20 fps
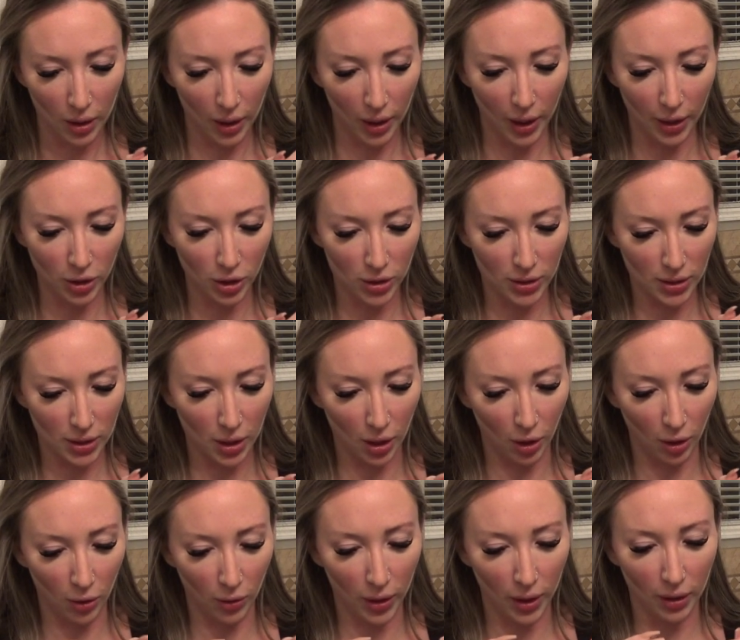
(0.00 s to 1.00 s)
I just
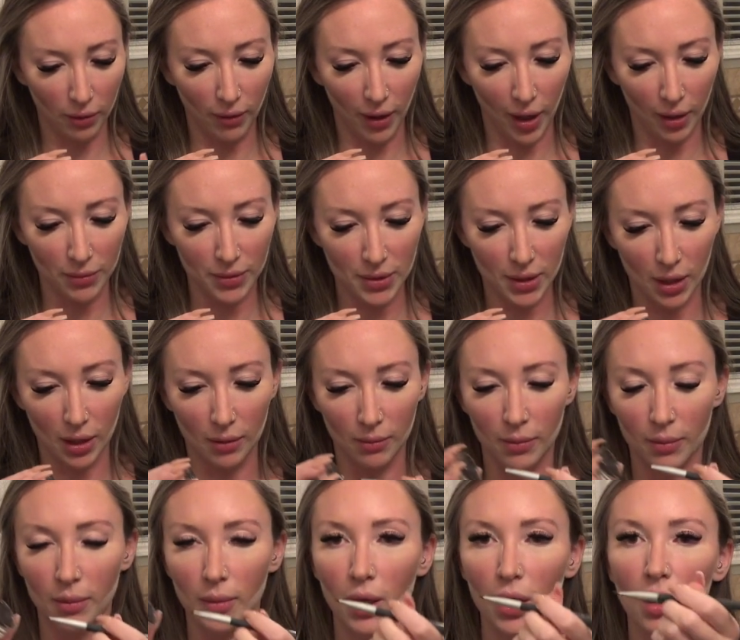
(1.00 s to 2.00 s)
go and grab
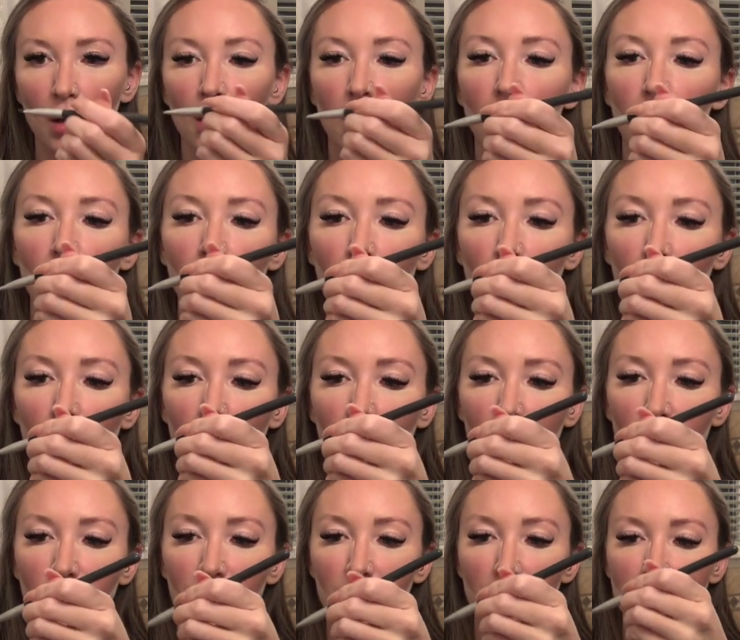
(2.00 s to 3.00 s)
some
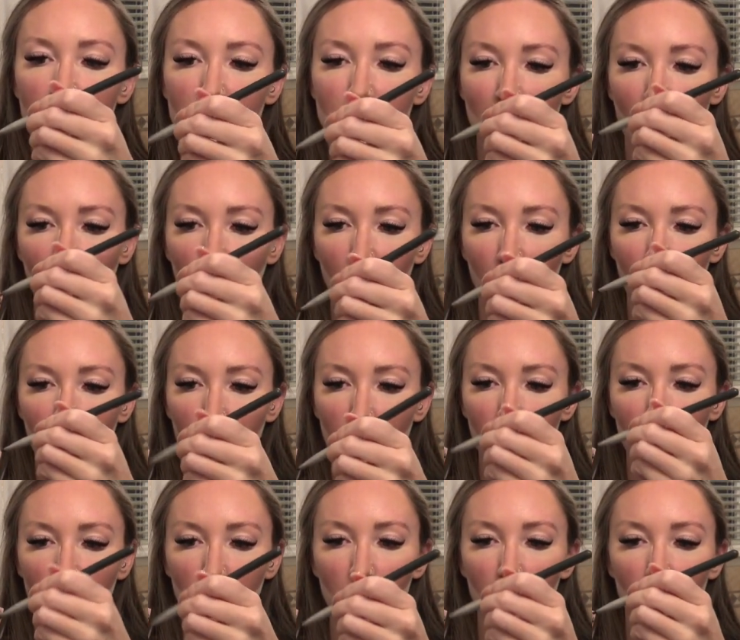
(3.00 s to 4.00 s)
off the side